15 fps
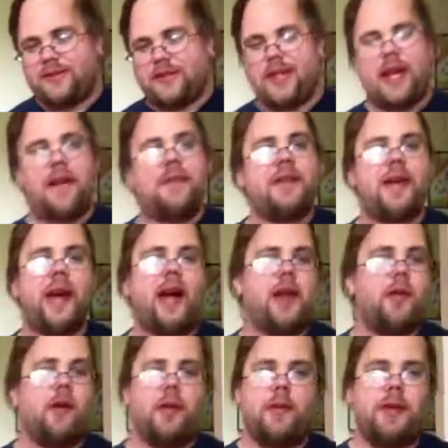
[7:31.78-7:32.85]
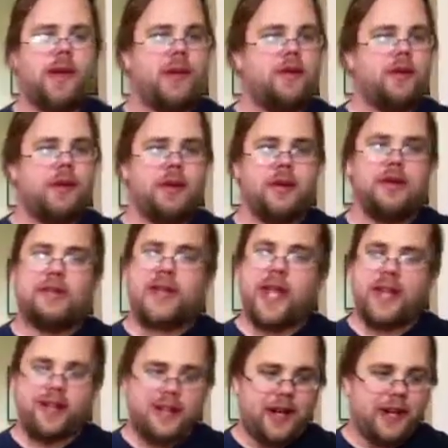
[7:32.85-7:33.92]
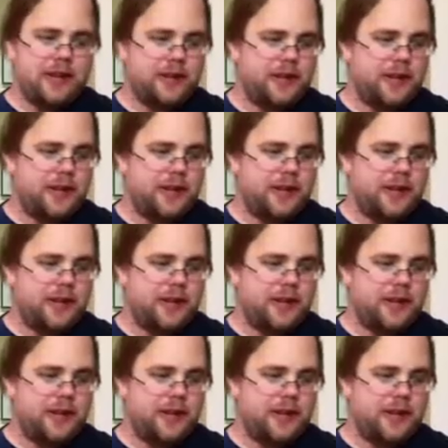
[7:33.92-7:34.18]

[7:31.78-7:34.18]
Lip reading: Kevin Calloway will never lose that title.